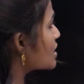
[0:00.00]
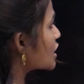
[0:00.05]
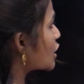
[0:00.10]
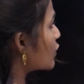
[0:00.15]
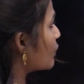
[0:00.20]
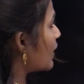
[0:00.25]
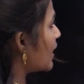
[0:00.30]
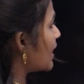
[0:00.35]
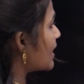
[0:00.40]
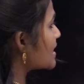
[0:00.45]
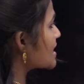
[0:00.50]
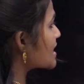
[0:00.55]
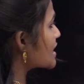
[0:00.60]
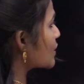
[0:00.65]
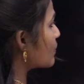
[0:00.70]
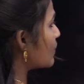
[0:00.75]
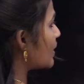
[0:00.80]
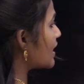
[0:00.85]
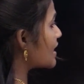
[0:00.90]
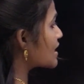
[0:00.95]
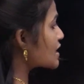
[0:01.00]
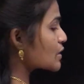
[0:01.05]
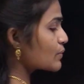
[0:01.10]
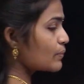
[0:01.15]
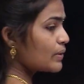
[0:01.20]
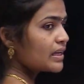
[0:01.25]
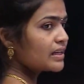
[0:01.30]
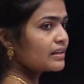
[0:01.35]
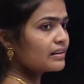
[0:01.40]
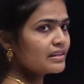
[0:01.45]
square, square,
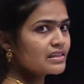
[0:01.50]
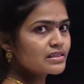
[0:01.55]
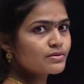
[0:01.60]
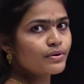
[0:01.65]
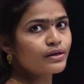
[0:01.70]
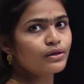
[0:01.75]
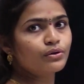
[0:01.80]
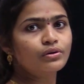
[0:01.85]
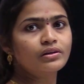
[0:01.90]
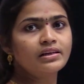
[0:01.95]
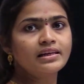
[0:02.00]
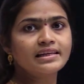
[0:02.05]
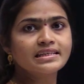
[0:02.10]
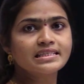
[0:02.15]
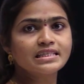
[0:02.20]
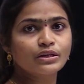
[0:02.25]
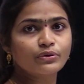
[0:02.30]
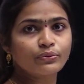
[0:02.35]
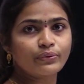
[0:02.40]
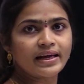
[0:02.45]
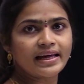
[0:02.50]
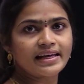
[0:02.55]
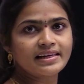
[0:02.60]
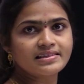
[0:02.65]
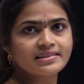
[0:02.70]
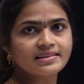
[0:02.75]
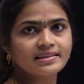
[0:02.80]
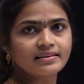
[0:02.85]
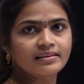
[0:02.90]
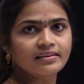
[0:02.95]
square, this one only
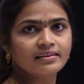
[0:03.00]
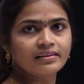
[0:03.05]
squares.